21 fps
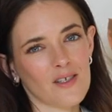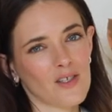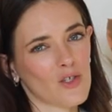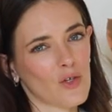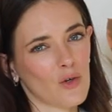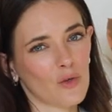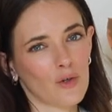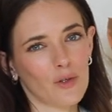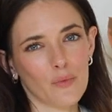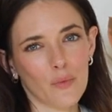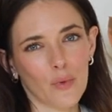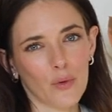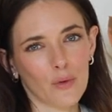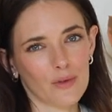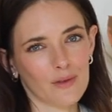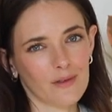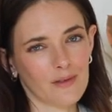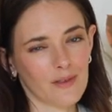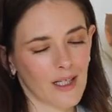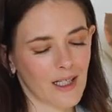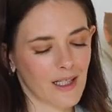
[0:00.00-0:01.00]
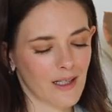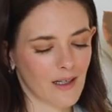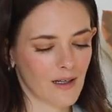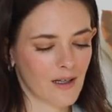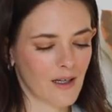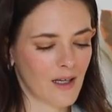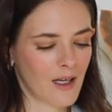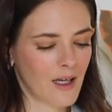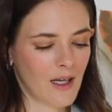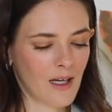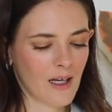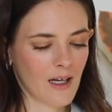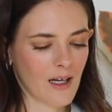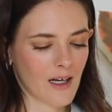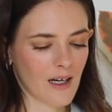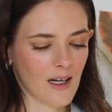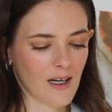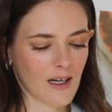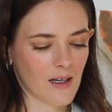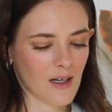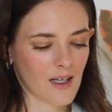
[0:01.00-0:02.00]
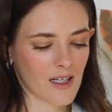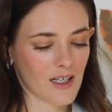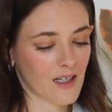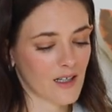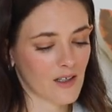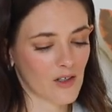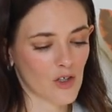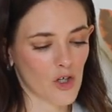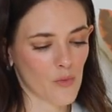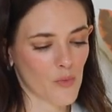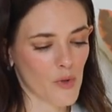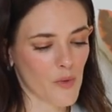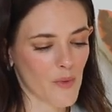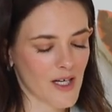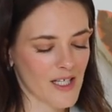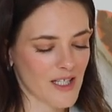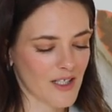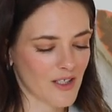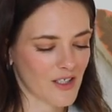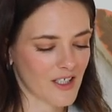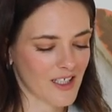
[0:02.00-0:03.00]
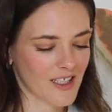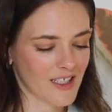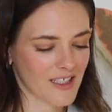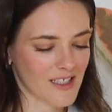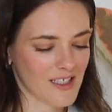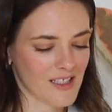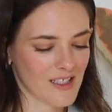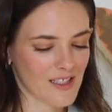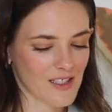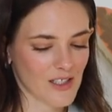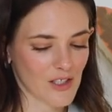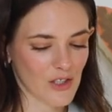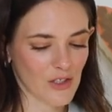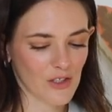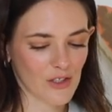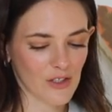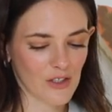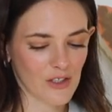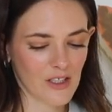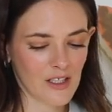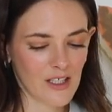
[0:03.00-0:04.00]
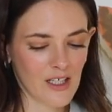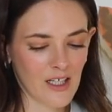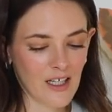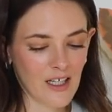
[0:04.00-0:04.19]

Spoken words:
just so important here. I can't compromise on it. So,